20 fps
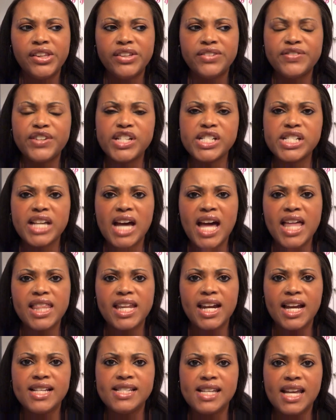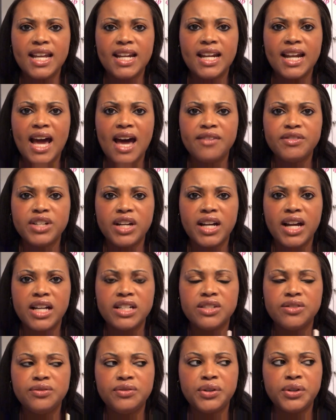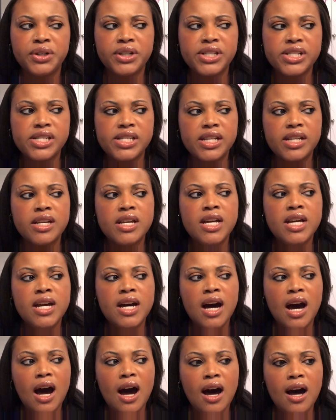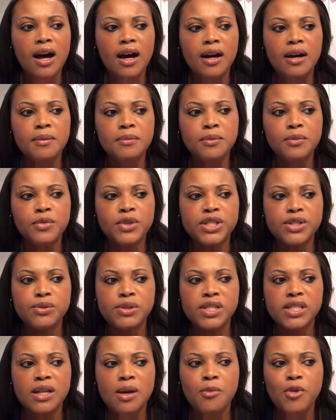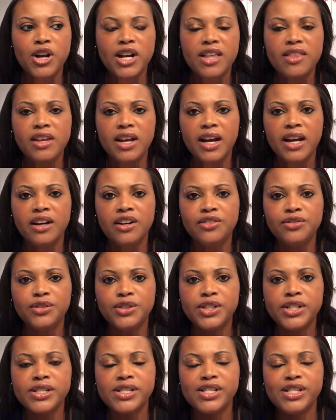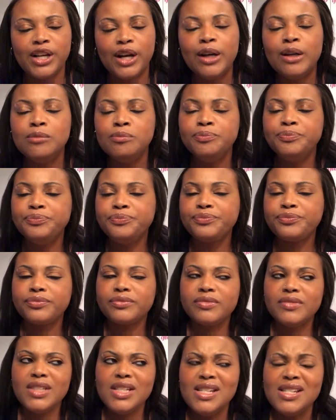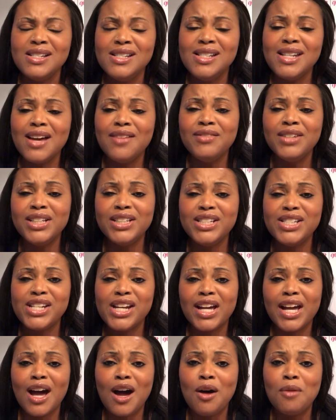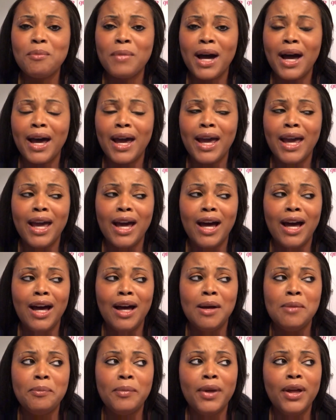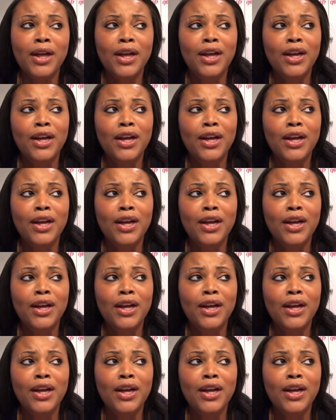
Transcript: the first guy that I dated after I got divorced, which was someone in the Air Force. So definitely check out my